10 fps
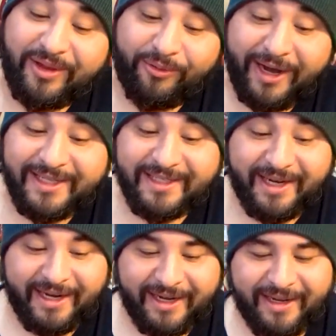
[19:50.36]
the right
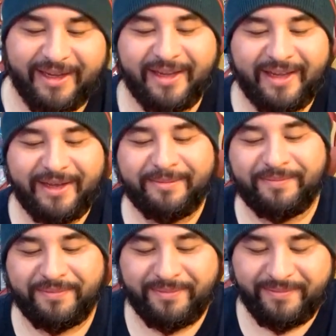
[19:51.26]
side
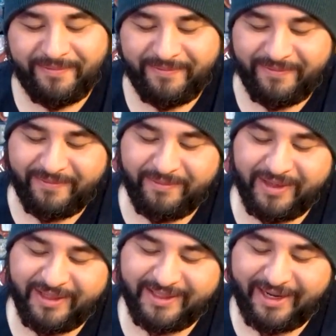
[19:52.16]

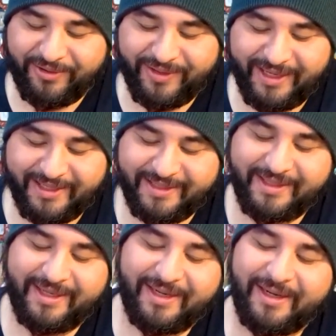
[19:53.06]
box had all the hits.
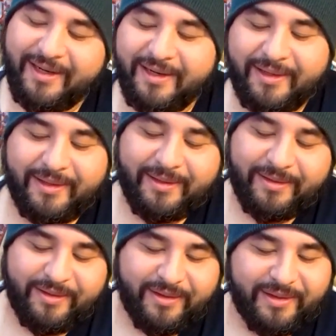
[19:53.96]

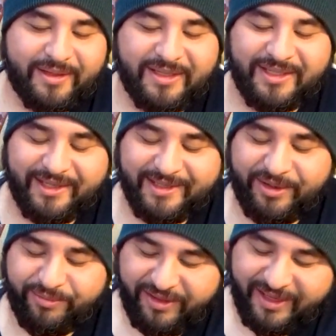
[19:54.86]
So let's
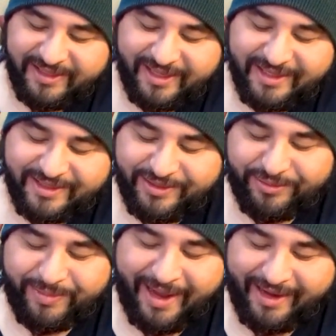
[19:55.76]
hope that these last
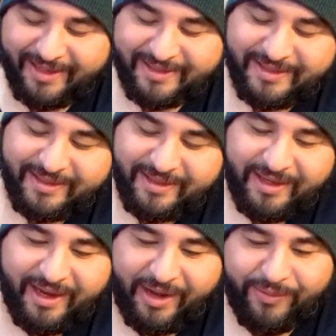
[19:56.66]
2 packets
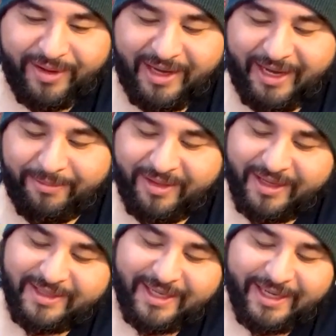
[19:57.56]
can redeem the
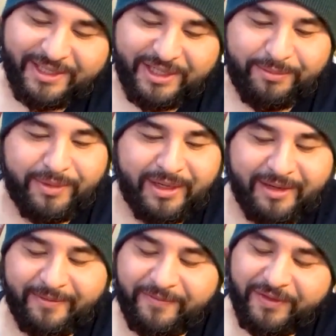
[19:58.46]
entire shipment.
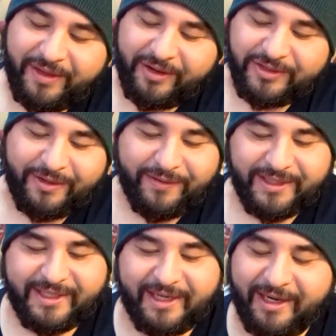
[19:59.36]
Because
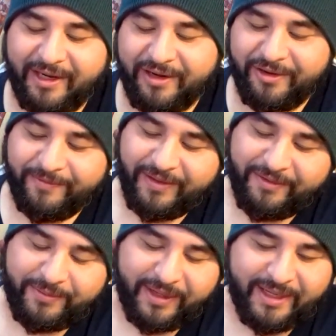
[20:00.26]
obviously, you know,
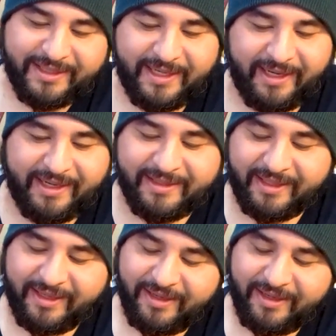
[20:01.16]
if we're going to take it as like